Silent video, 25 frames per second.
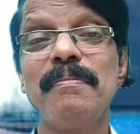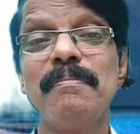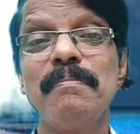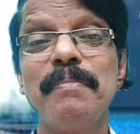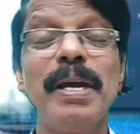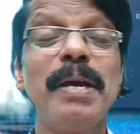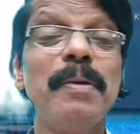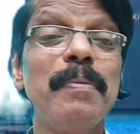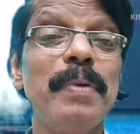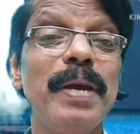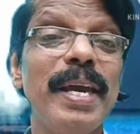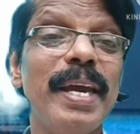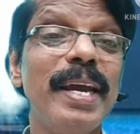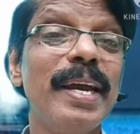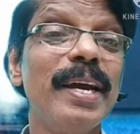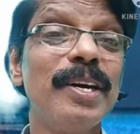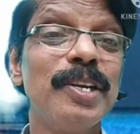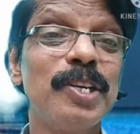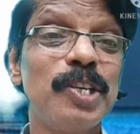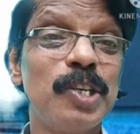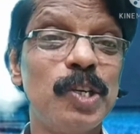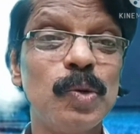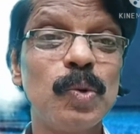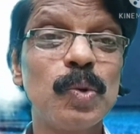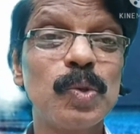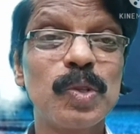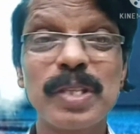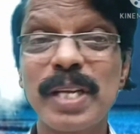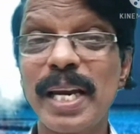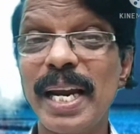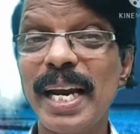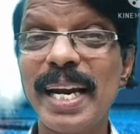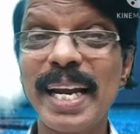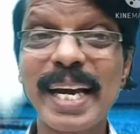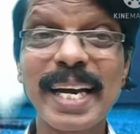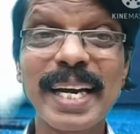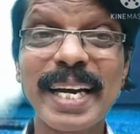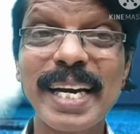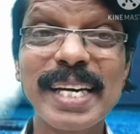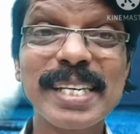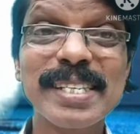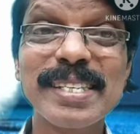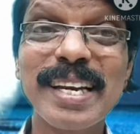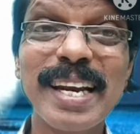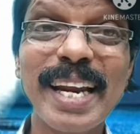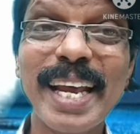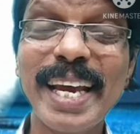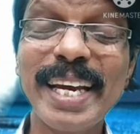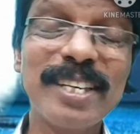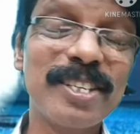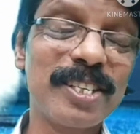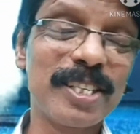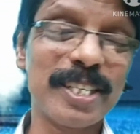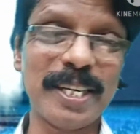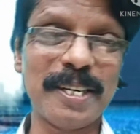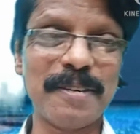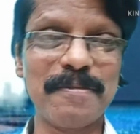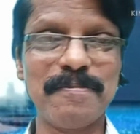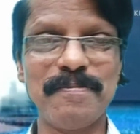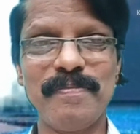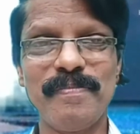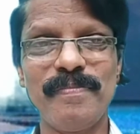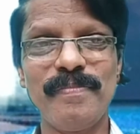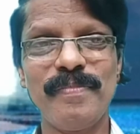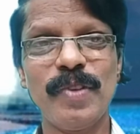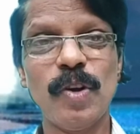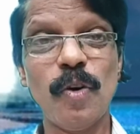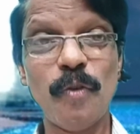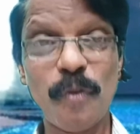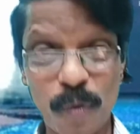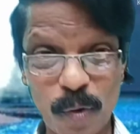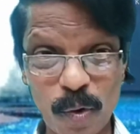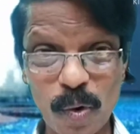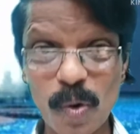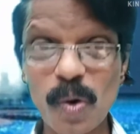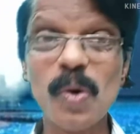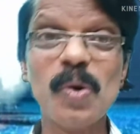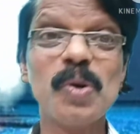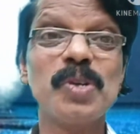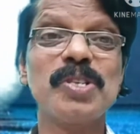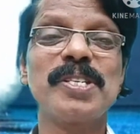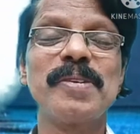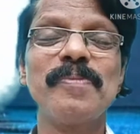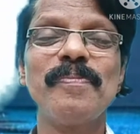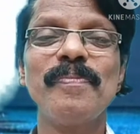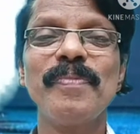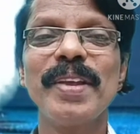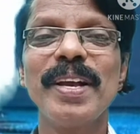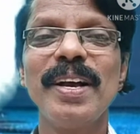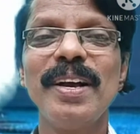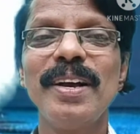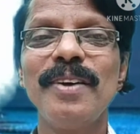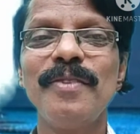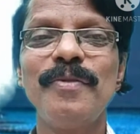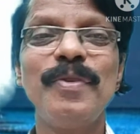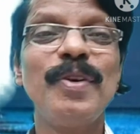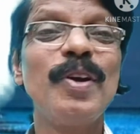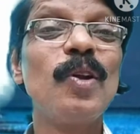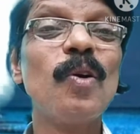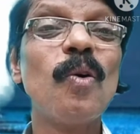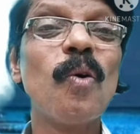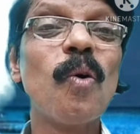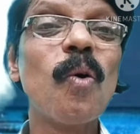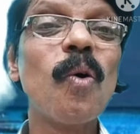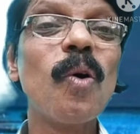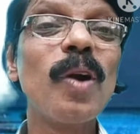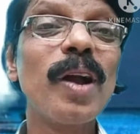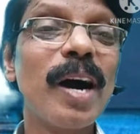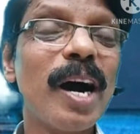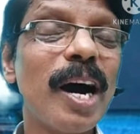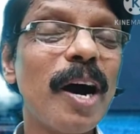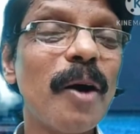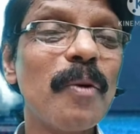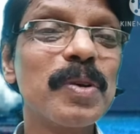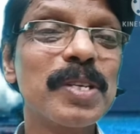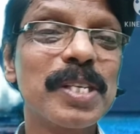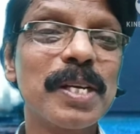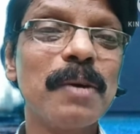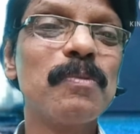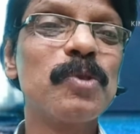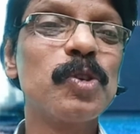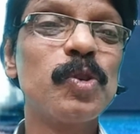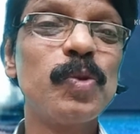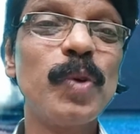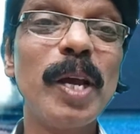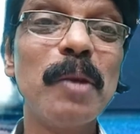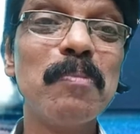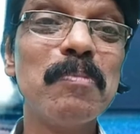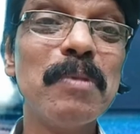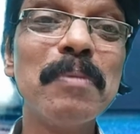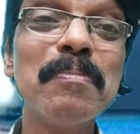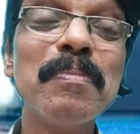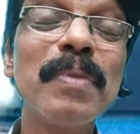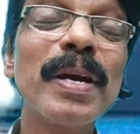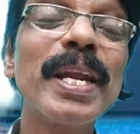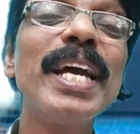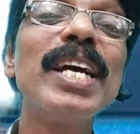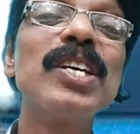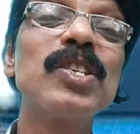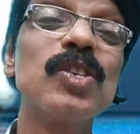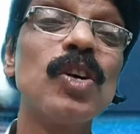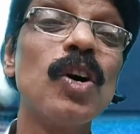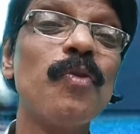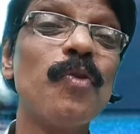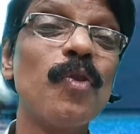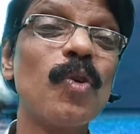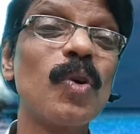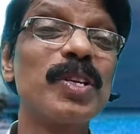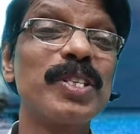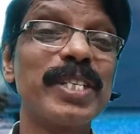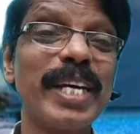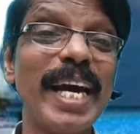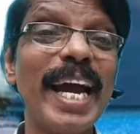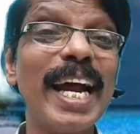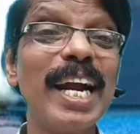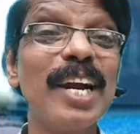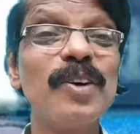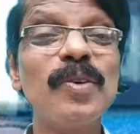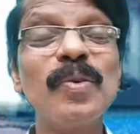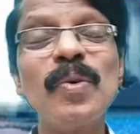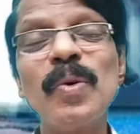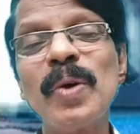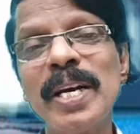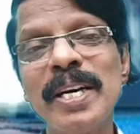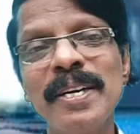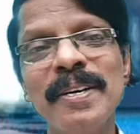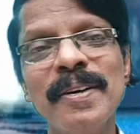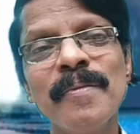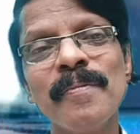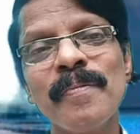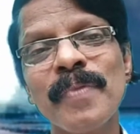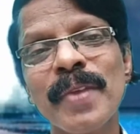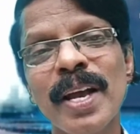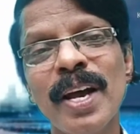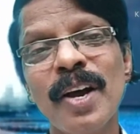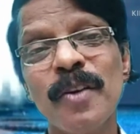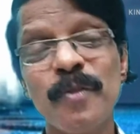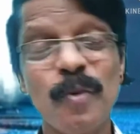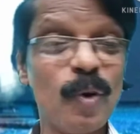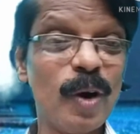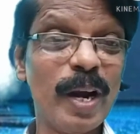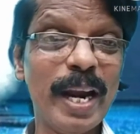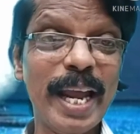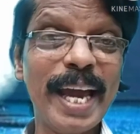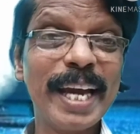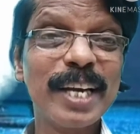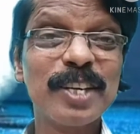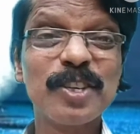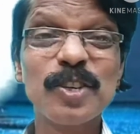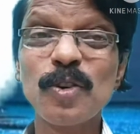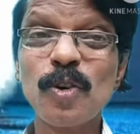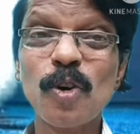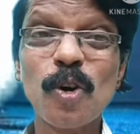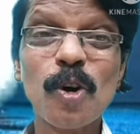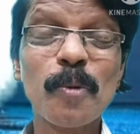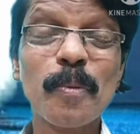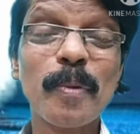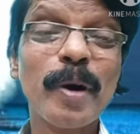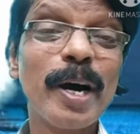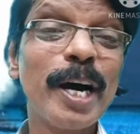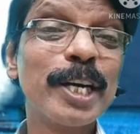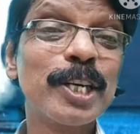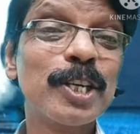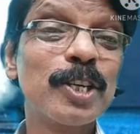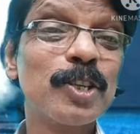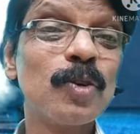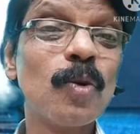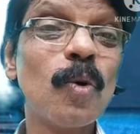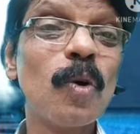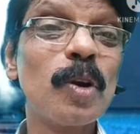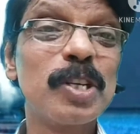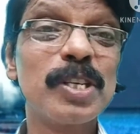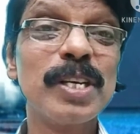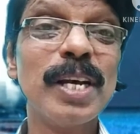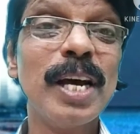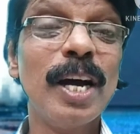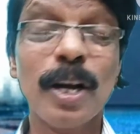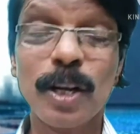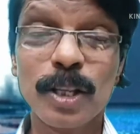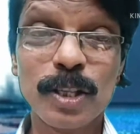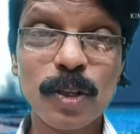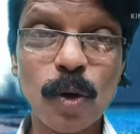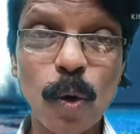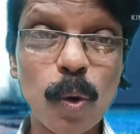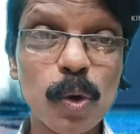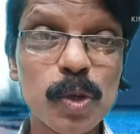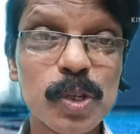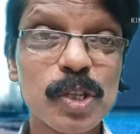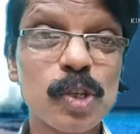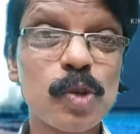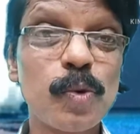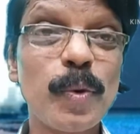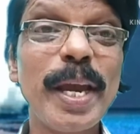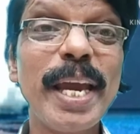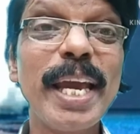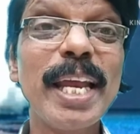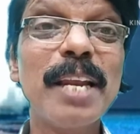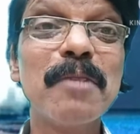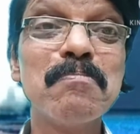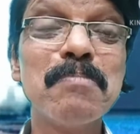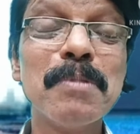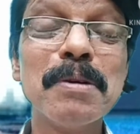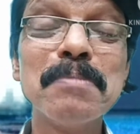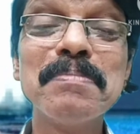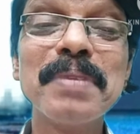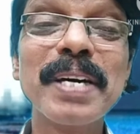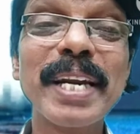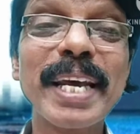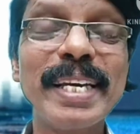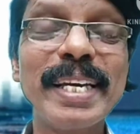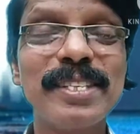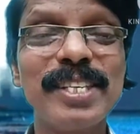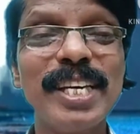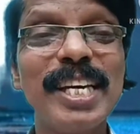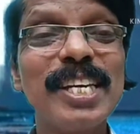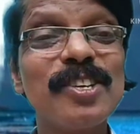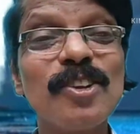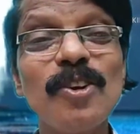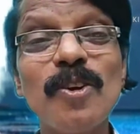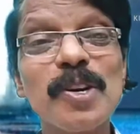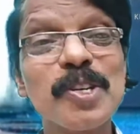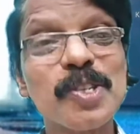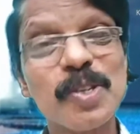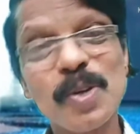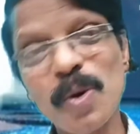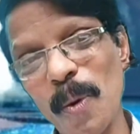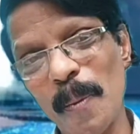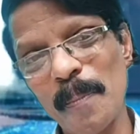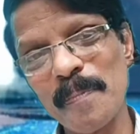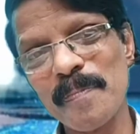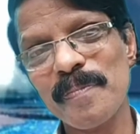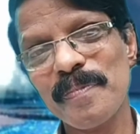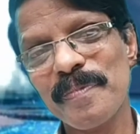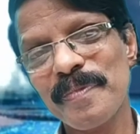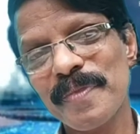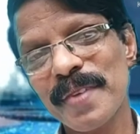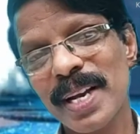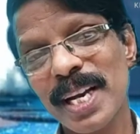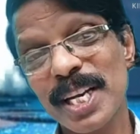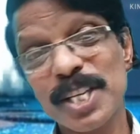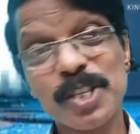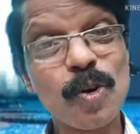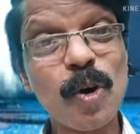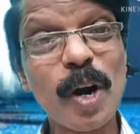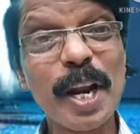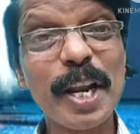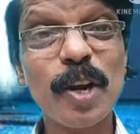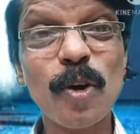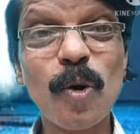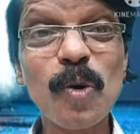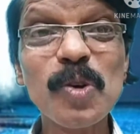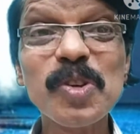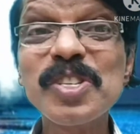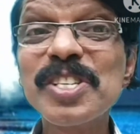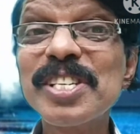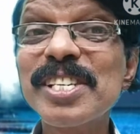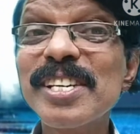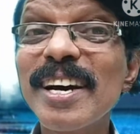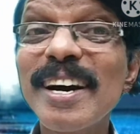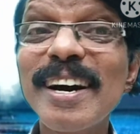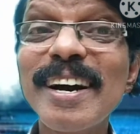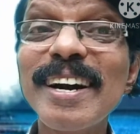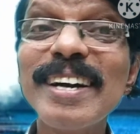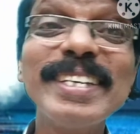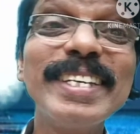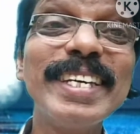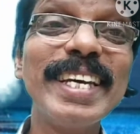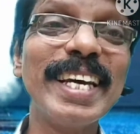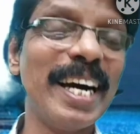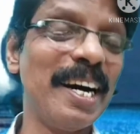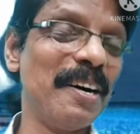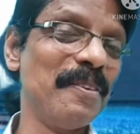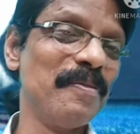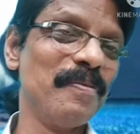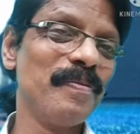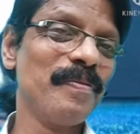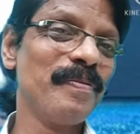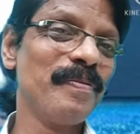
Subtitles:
Maybe 2-3 decades later. Of course, we all have some sweet memories of our childhood. We would like to go back to those sweet memories. Is it not so? It's called nostalgia.